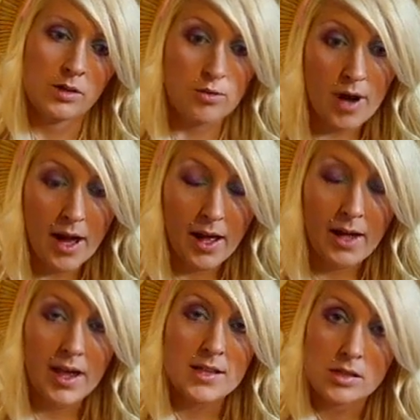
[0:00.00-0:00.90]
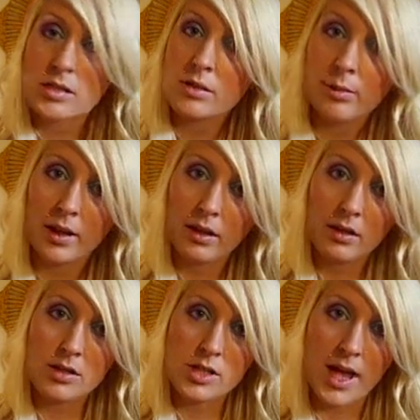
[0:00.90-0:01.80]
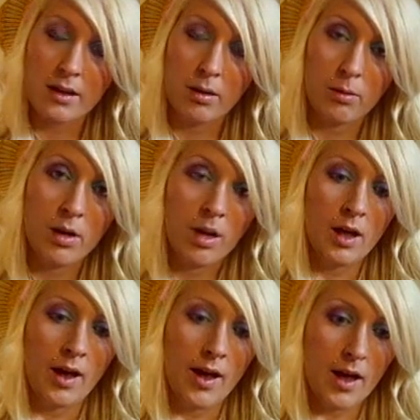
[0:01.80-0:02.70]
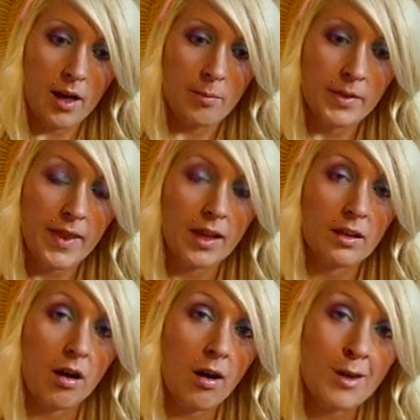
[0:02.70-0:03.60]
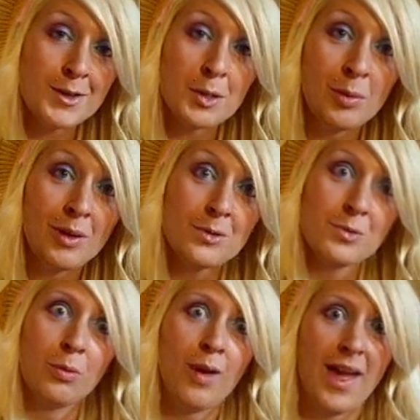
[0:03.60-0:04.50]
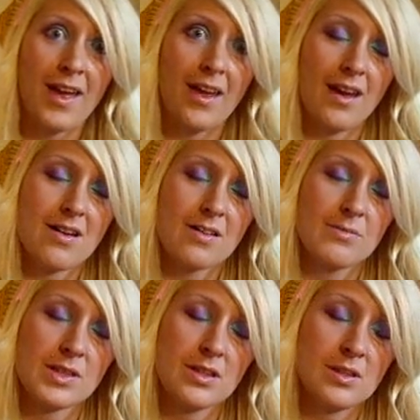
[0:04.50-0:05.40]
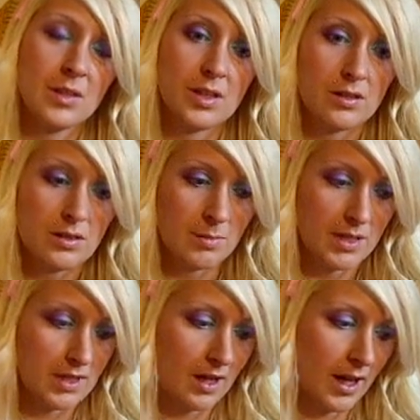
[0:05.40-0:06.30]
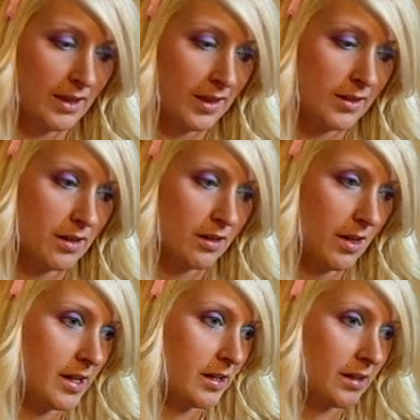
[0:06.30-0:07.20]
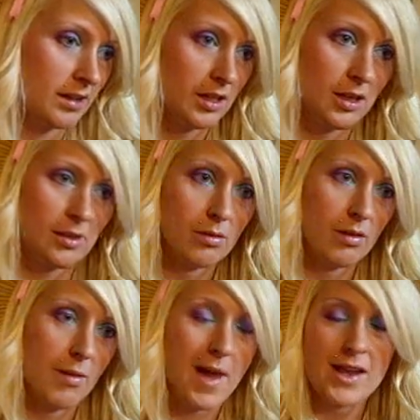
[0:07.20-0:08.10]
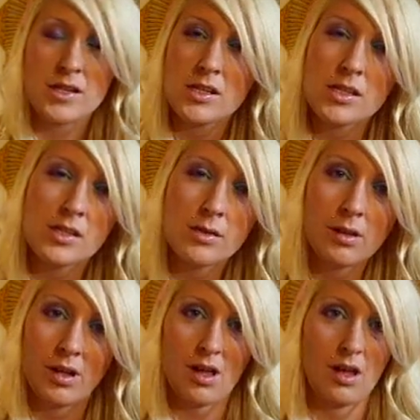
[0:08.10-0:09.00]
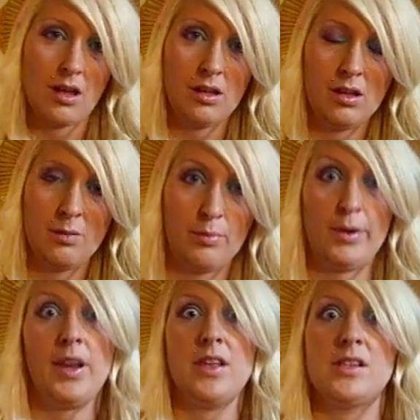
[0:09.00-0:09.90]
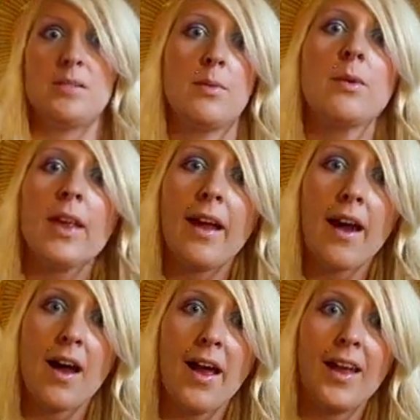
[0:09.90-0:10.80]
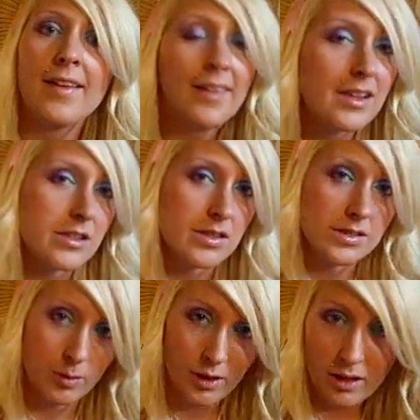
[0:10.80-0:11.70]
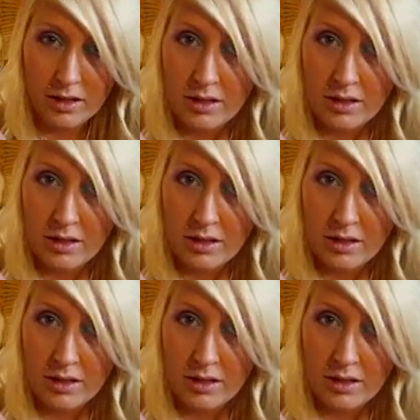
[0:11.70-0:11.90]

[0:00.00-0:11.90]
dry as just a regular shadow, but they can also be used wet, so you can use them as an eyeliner. Like, imagine just doing a pretty smoky eye and then just doing,